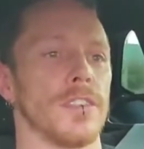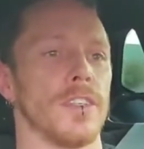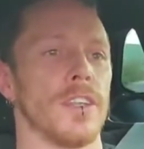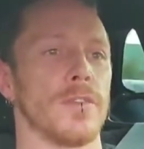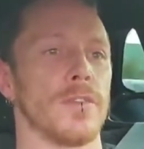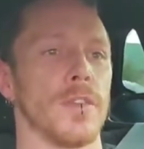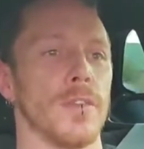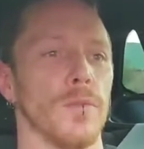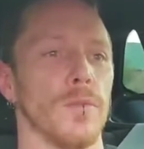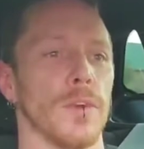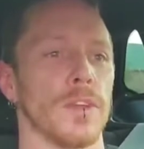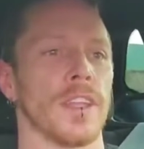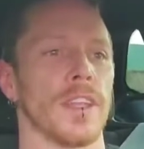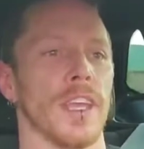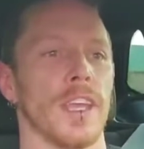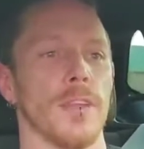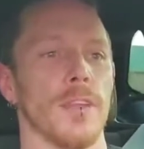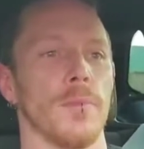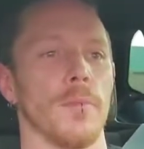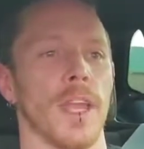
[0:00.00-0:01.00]
lifting what they
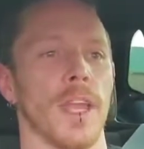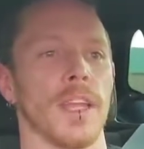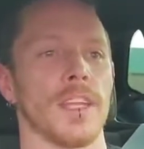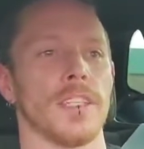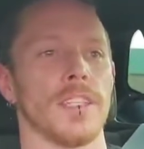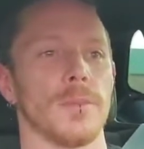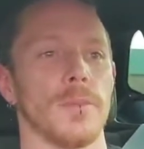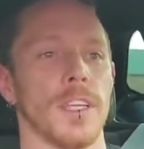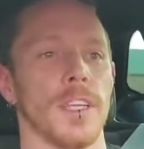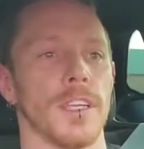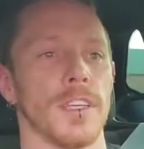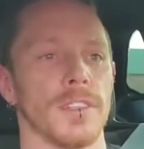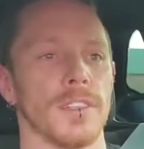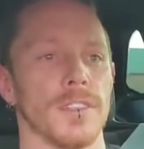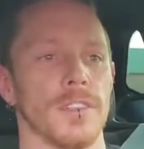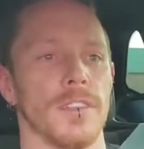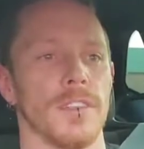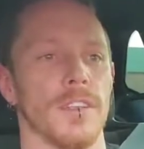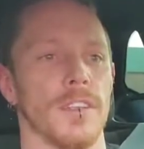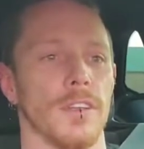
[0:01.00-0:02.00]
can manage, because
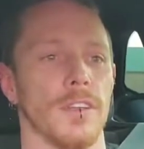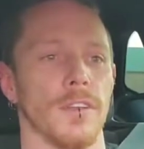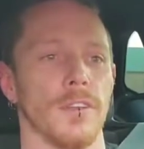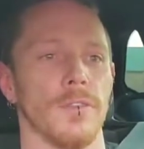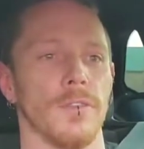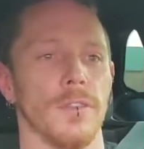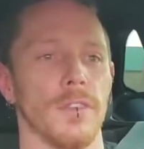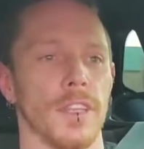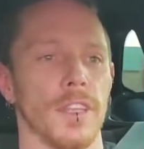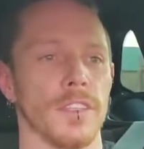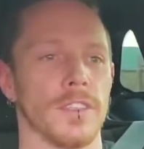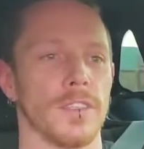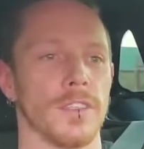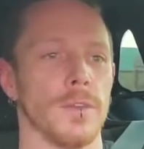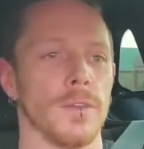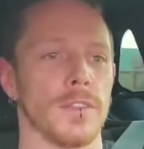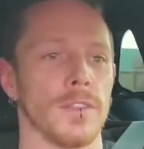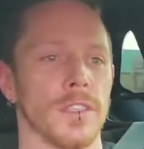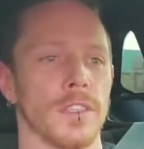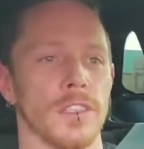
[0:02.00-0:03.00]
as
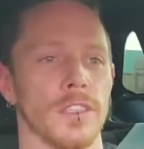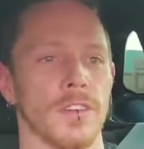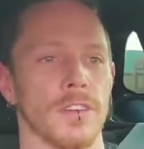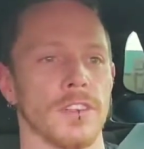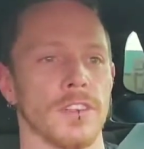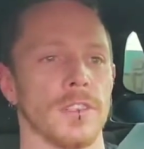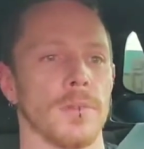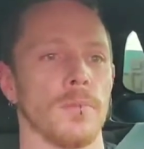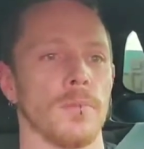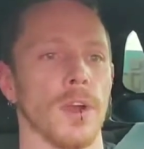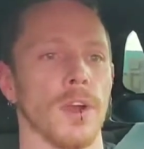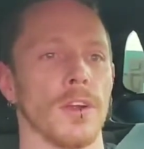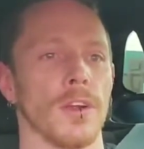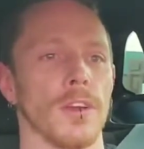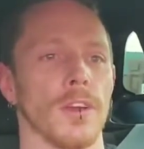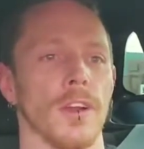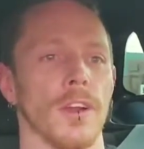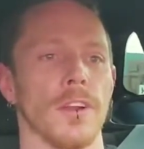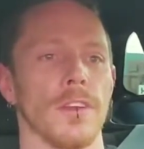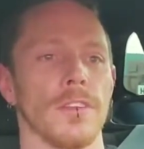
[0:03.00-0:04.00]
soon as it starts to burn
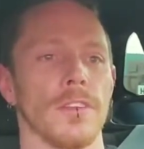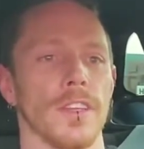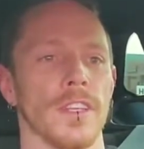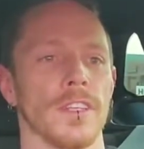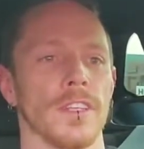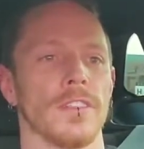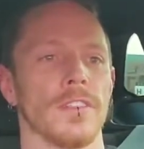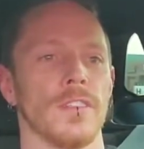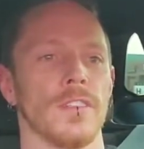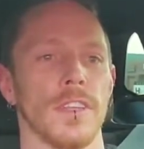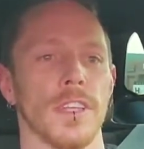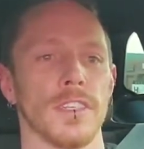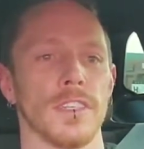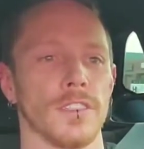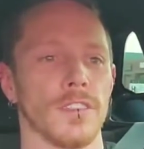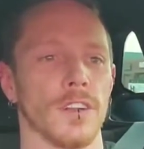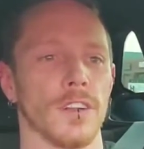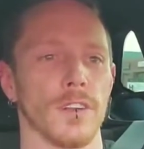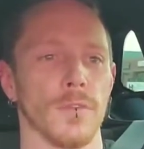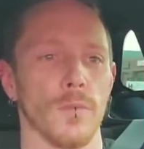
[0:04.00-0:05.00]
or hurt, they
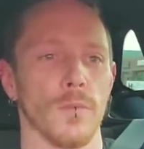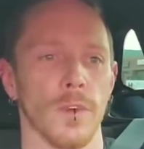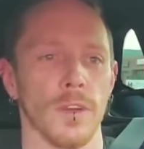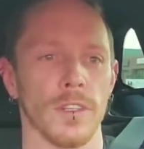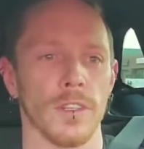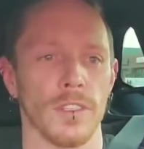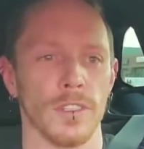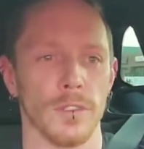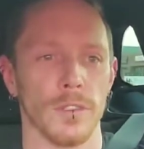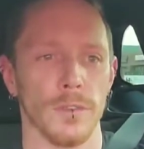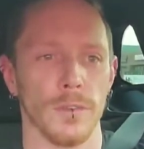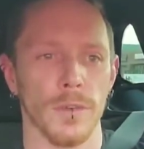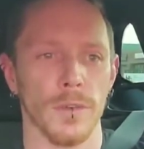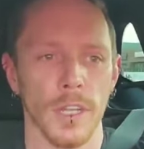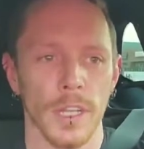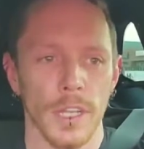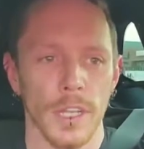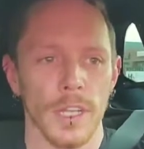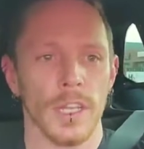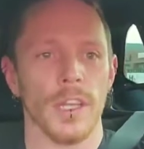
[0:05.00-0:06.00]
start wanting to
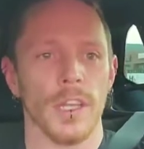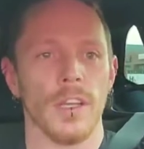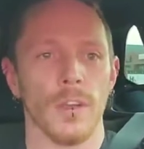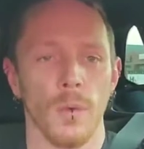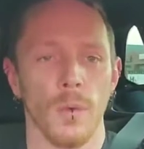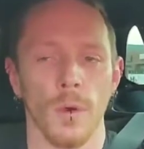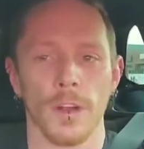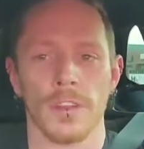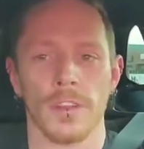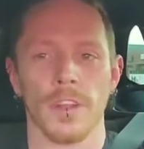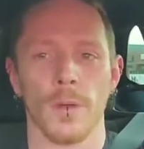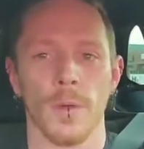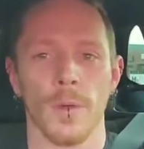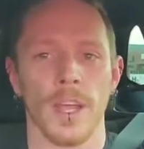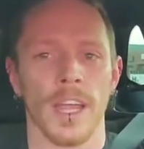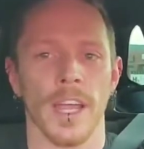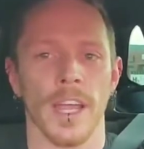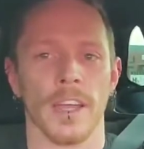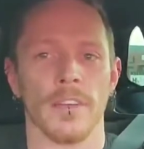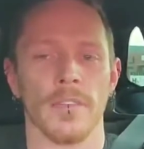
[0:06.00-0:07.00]
work their
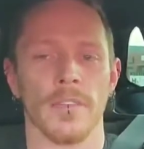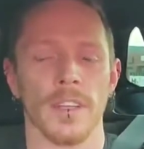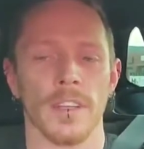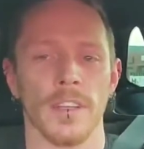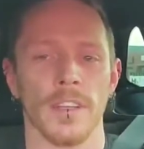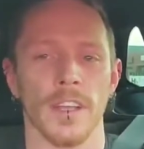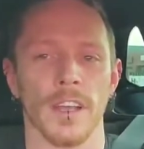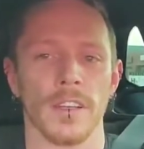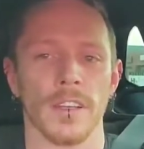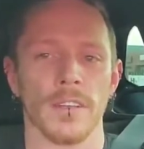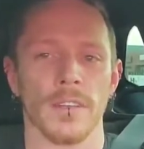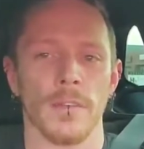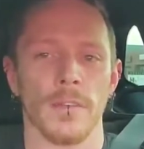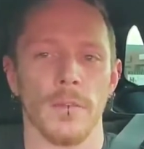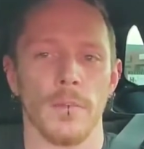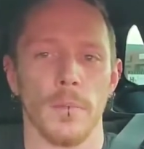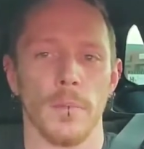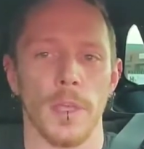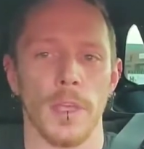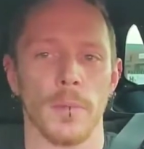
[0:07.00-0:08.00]
way out of it and not
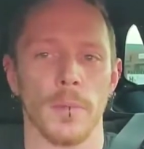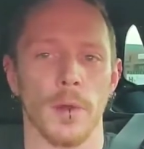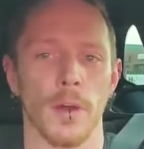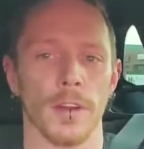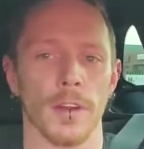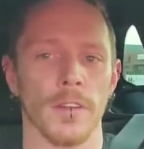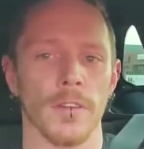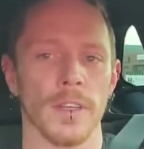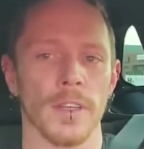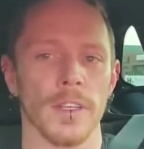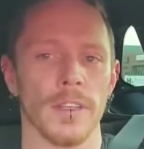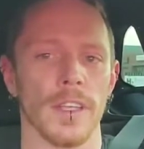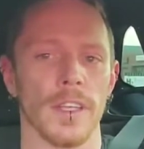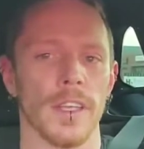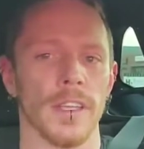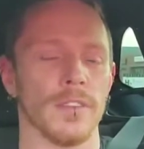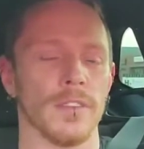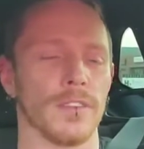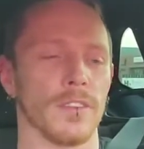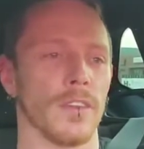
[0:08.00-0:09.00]
be a part of it.
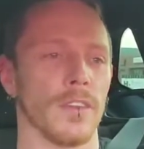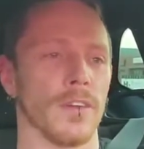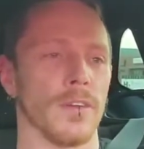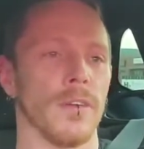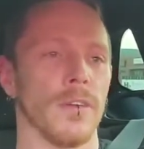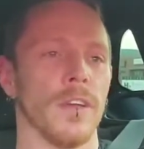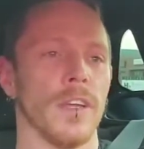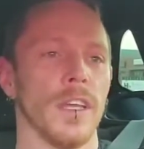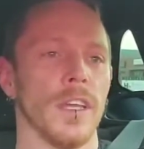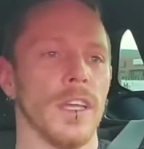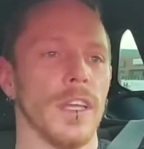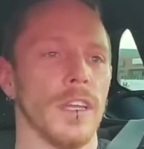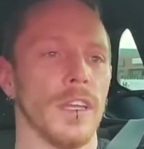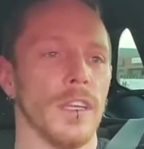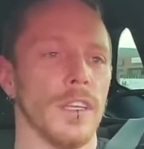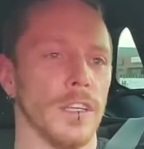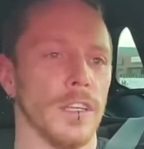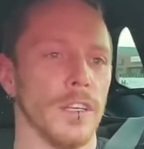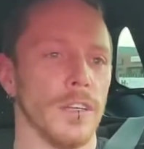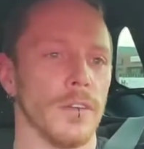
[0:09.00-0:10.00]
And so
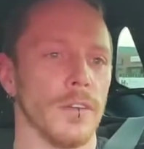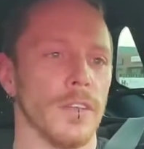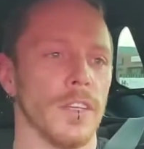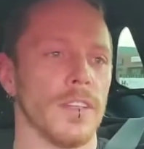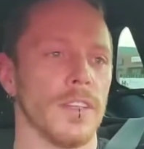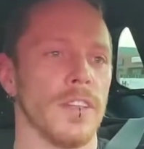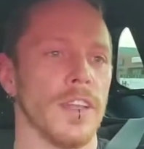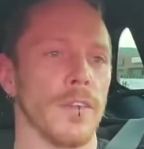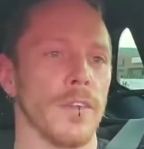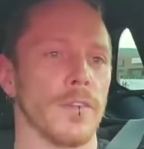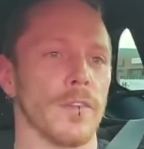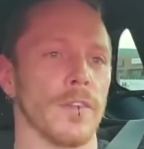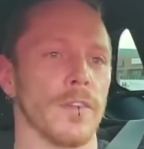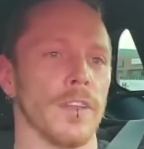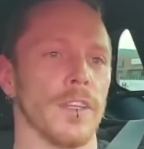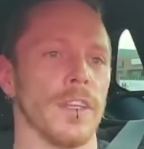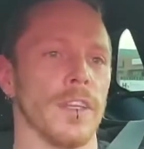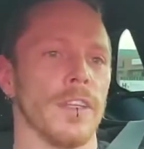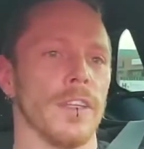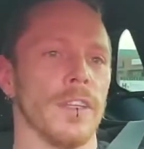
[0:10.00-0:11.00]
it
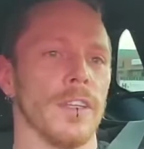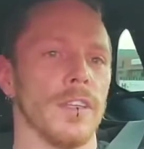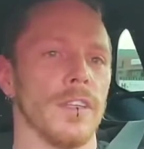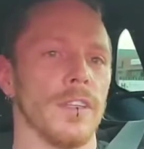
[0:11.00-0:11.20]
definitely